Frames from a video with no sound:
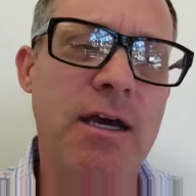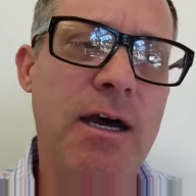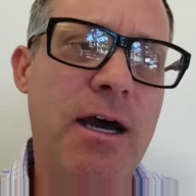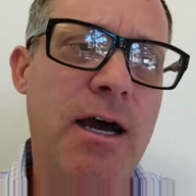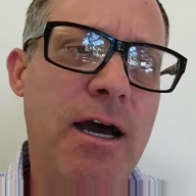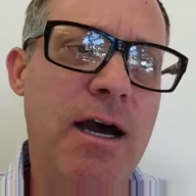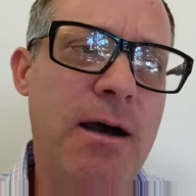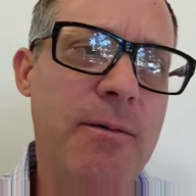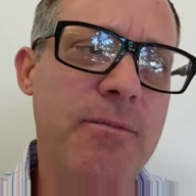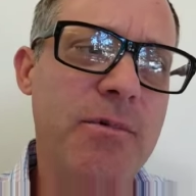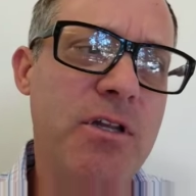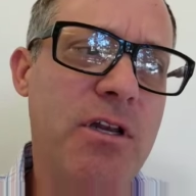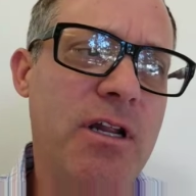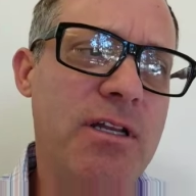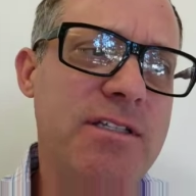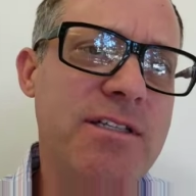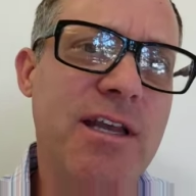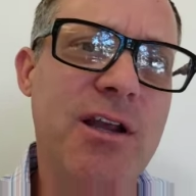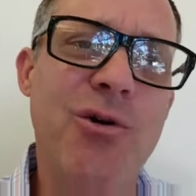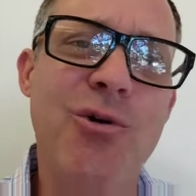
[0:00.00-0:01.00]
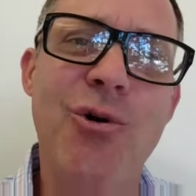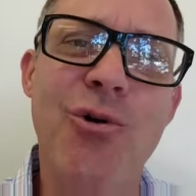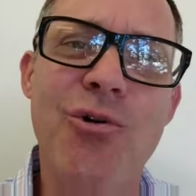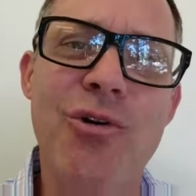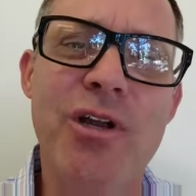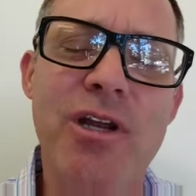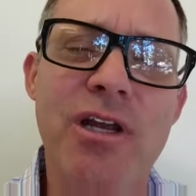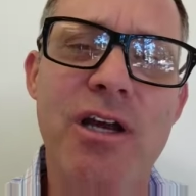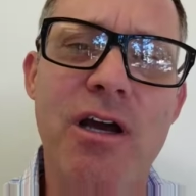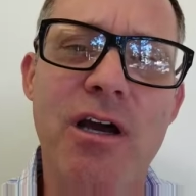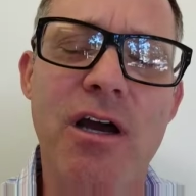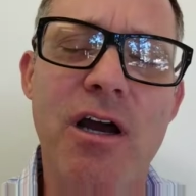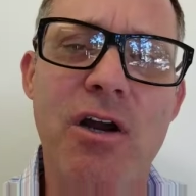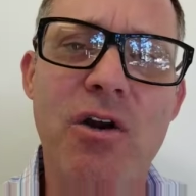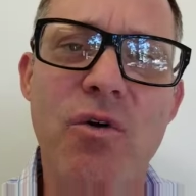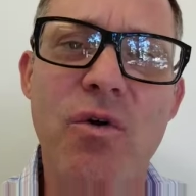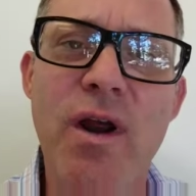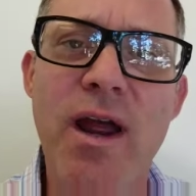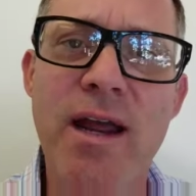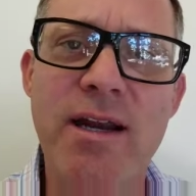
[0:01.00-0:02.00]
Um, you know, it's like holding a, a
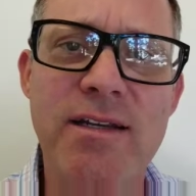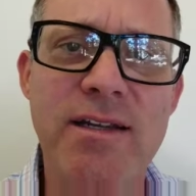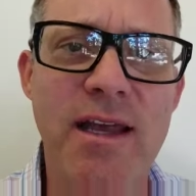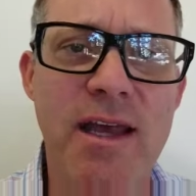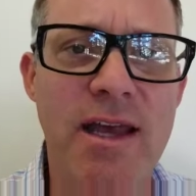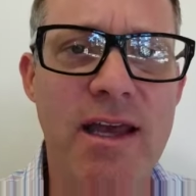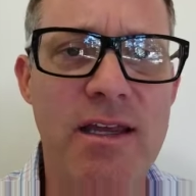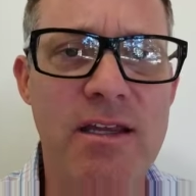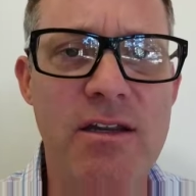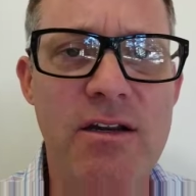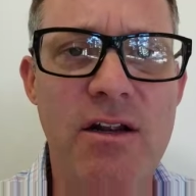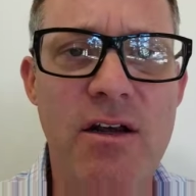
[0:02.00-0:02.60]
cracked egg.